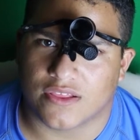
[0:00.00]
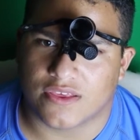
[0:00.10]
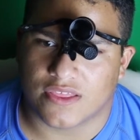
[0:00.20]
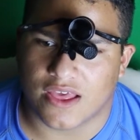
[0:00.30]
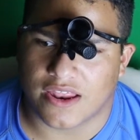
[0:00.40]

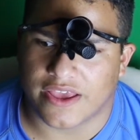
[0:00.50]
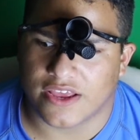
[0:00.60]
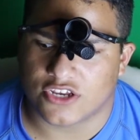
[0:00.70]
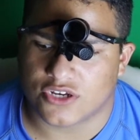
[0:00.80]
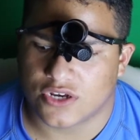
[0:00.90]
into that
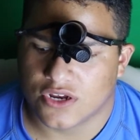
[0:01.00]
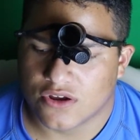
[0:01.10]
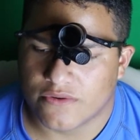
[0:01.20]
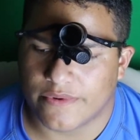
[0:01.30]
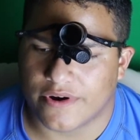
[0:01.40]
age
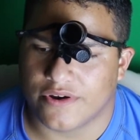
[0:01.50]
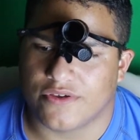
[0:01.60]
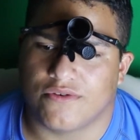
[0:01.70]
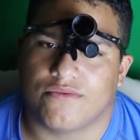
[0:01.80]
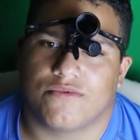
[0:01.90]
where
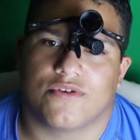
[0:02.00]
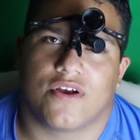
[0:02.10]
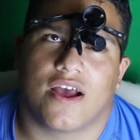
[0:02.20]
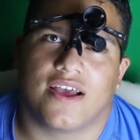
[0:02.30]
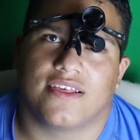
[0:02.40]

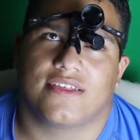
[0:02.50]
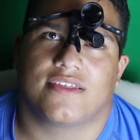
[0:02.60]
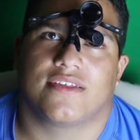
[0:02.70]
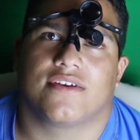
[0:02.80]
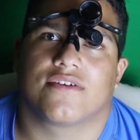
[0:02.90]
your
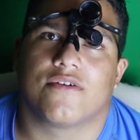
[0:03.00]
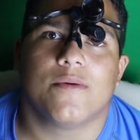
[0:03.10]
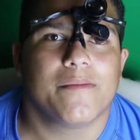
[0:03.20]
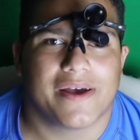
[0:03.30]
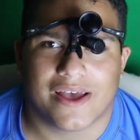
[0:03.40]
eyes are
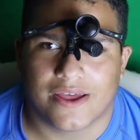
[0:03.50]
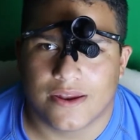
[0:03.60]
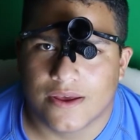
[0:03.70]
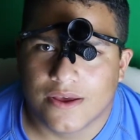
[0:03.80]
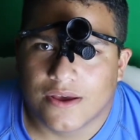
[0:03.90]
going
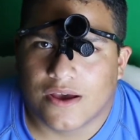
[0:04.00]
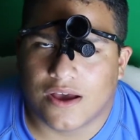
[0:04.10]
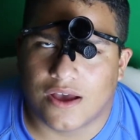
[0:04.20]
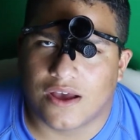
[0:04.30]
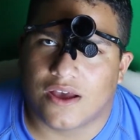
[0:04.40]
bad,
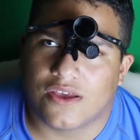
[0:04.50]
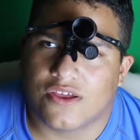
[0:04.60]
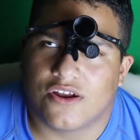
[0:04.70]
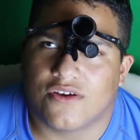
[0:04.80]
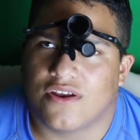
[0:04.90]

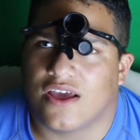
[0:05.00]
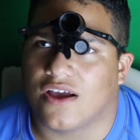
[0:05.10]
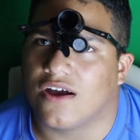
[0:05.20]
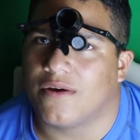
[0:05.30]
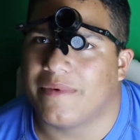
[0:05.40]
you're
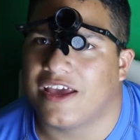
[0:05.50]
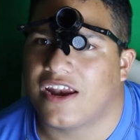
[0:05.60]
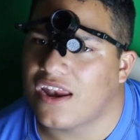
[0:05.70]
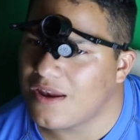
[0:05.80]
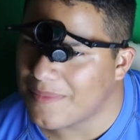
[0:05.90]
like, oh man,
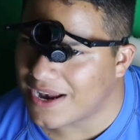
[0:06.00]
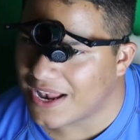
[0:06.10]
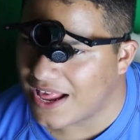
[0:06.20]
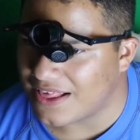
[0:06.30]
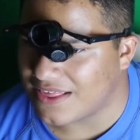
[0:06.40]
I need my
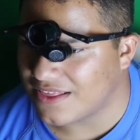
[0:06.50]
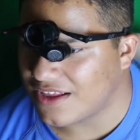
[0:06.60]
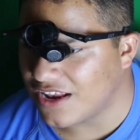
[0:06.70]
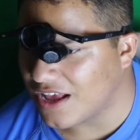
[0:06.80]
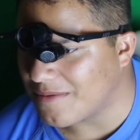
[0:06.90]
glasses
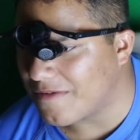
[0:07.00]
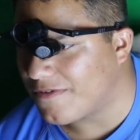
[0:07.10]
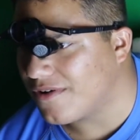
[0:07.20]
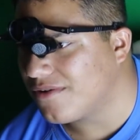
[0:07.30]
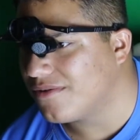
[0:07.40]
to look at my
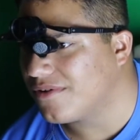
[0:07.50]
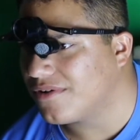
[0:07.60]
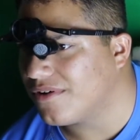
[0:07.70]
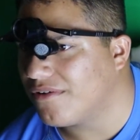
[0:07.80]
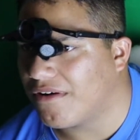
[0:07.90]
phone, or
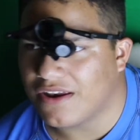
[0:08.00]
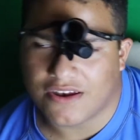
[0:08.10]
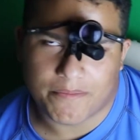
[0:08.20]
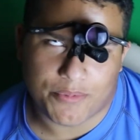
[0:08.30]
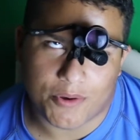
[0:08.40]
oh, I need
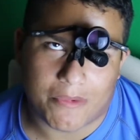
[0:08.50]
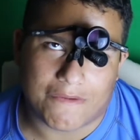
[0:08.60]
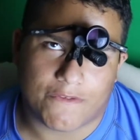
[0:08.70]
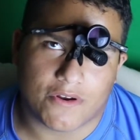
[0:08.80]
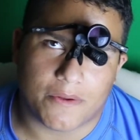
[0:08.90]
to put my
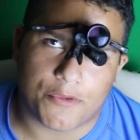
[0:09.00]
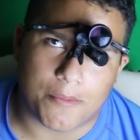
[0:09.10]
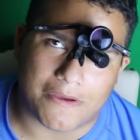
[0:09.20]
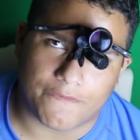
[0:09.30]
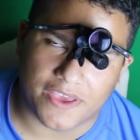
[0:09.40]
phone up to
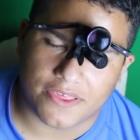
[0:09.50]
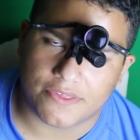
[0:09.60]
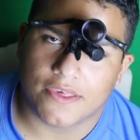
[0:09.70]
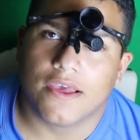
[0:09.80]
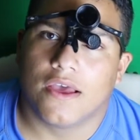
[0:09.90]
my
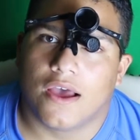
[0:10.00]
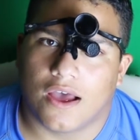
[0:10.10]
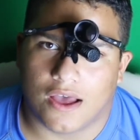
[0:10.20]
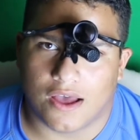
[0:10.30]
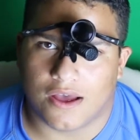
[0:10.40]
face.
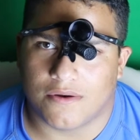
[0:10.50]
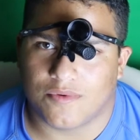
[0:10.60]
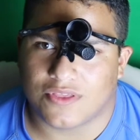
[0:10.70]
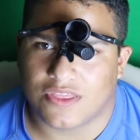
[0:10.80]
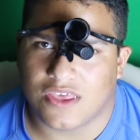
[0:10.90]

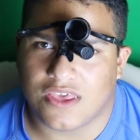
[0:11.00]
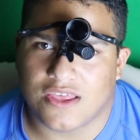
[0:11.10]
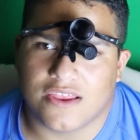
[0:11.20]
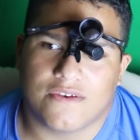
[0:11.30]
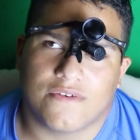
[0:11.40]
With
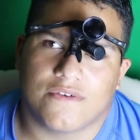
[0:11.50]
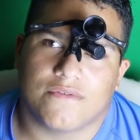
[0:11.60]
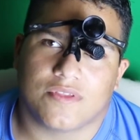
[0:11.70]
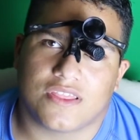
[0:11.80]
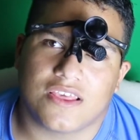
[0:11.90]

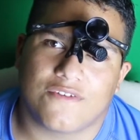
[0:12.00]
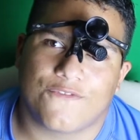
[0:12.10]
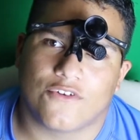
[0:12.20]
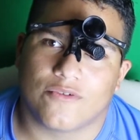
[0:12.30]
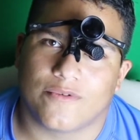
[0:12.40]
these
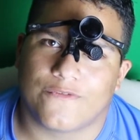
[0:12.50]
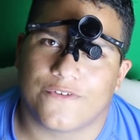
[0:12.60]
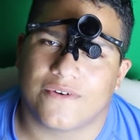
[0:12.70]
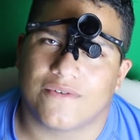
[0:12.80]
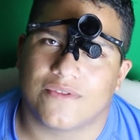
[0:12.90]
foldable
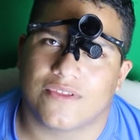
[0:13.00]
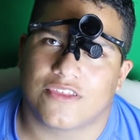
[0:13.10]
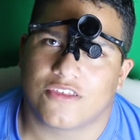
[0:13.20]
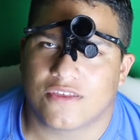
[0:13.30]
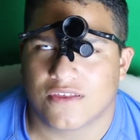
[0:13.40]

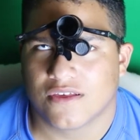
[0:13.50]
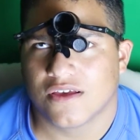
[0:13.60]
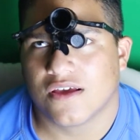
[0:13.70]
phones,